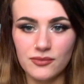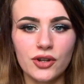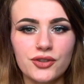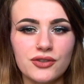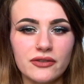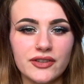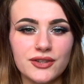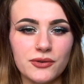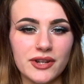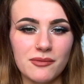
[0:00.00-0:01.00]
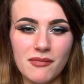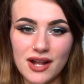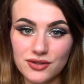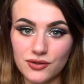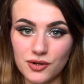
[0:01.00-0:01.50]
I'm not sure if it's going to
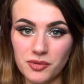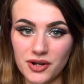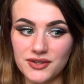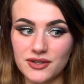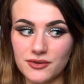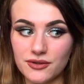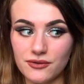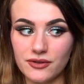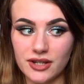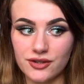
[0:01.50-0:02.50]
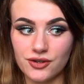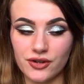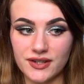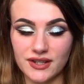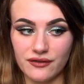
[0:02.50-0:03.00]
match though, because there was only a
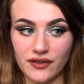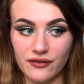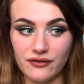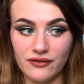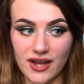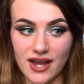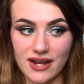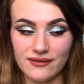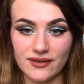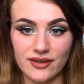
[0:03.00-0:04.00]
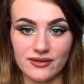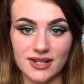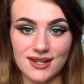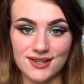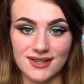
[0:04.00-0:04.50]
choice of 5
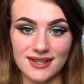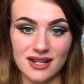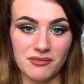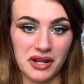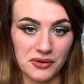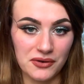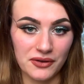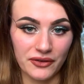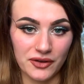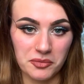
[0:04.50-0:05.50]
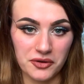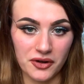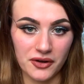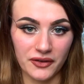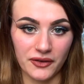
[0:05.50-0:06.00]
foundations in my local
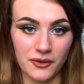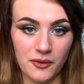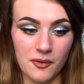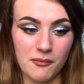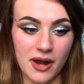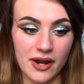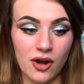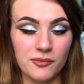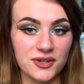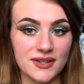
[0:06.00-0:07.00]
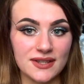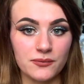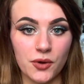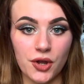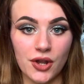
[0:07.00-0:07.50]
Superdrug, so my
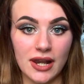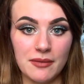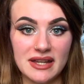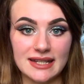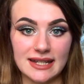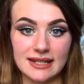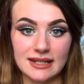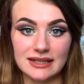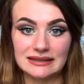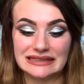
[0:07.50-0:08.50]
options were limited.